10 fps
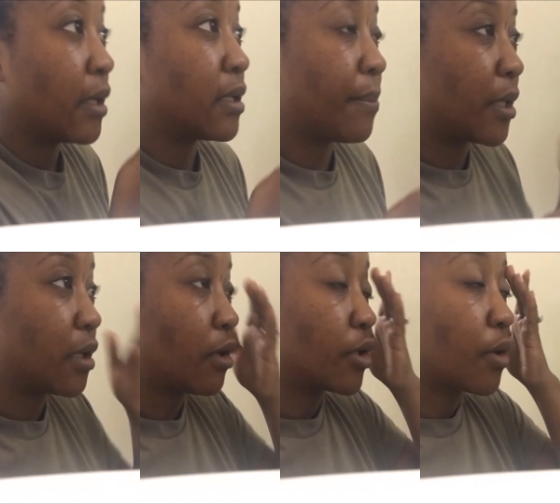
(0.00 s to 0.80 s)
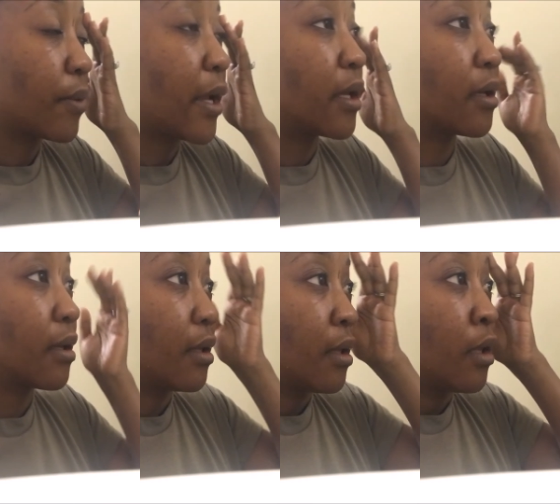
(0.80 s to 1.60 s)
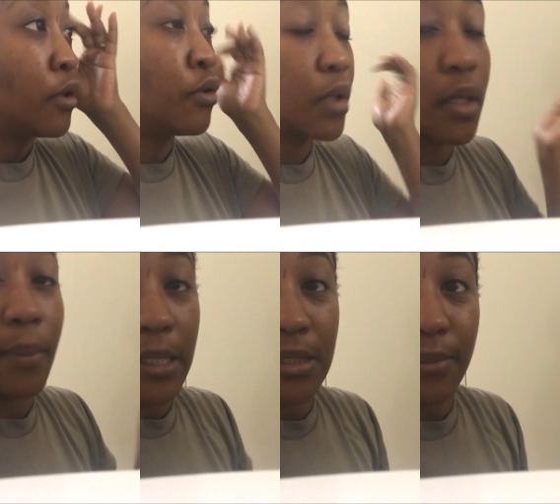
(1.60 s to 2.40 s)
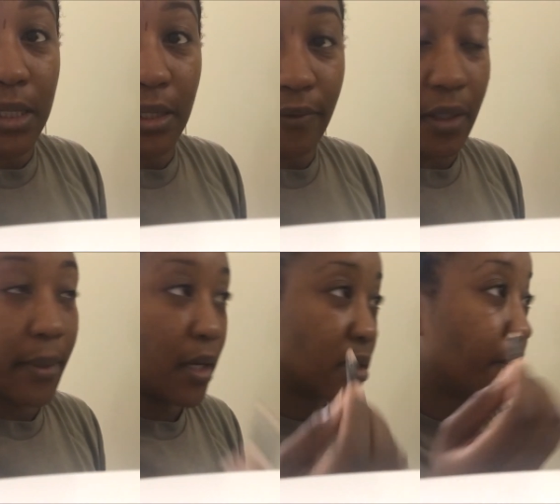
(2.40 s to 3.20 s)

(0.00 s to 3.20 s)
depending on your rank, you could possibly live in the barracks.